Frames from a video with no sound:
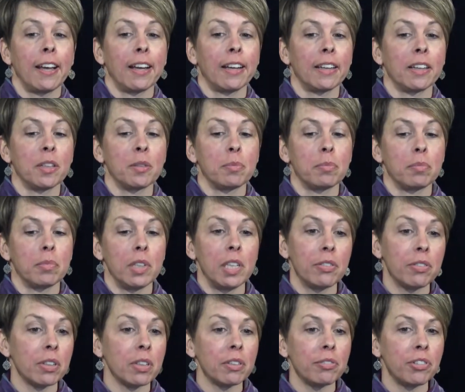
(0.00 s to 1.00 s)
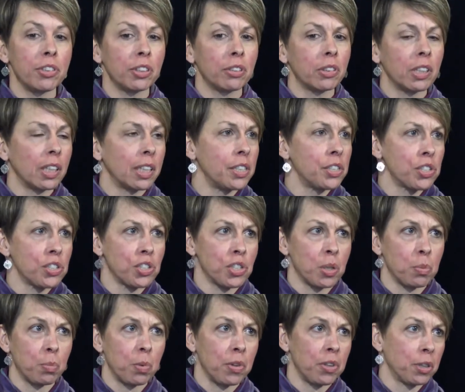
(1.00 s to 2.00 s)
Um, even if your
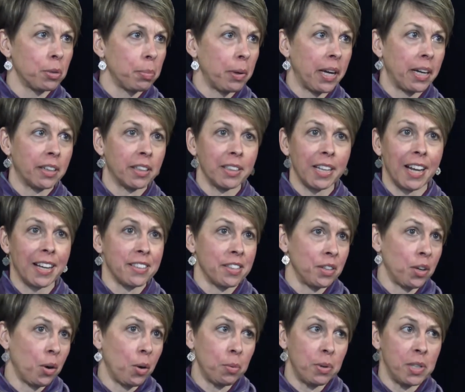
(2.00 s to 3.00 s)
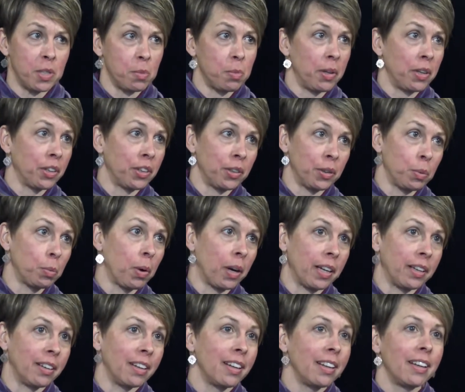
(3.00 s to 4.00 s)
relationship with your parent hasn't always been a good
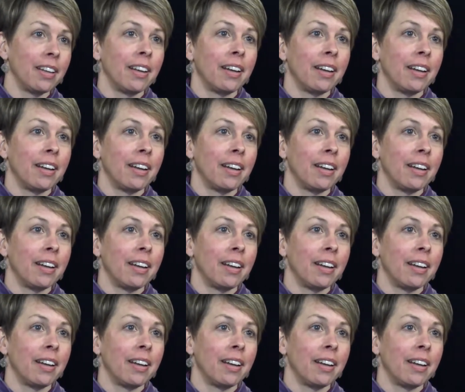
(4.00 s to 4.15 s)
one,